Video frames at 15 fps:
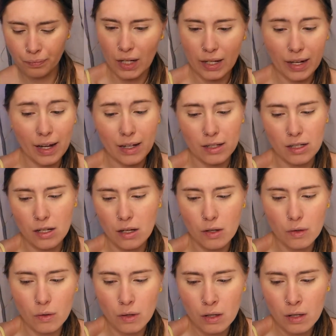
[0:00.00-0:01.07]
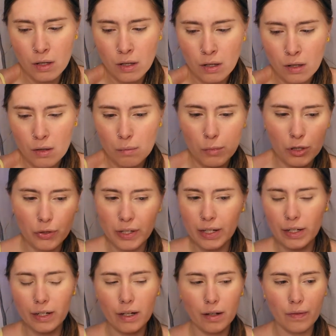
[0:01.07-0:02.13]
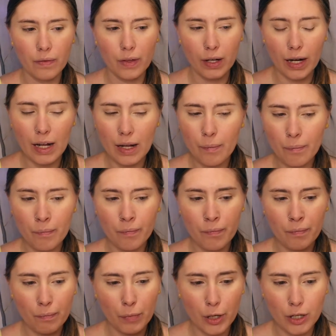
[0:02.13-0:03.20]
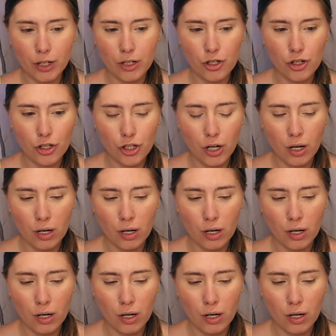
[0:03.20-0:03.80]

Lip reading: Yeah, so between the name, merch,